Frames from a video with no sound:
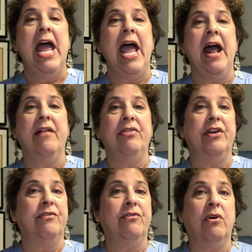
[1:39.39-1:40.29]
and
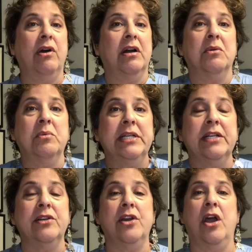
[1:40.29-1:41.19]
therefore we
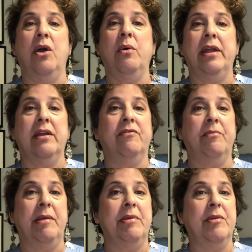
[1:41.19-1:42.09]
didn't know if
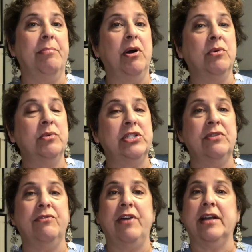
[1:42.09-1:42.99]
maybe the bone was
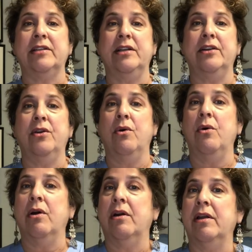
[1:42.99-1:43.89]
infected
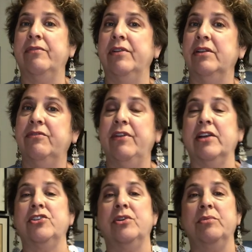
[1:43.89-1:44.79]
or if an
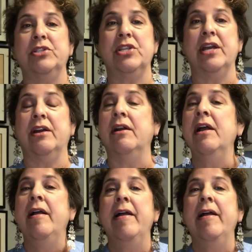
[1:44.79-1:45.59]
infection was there.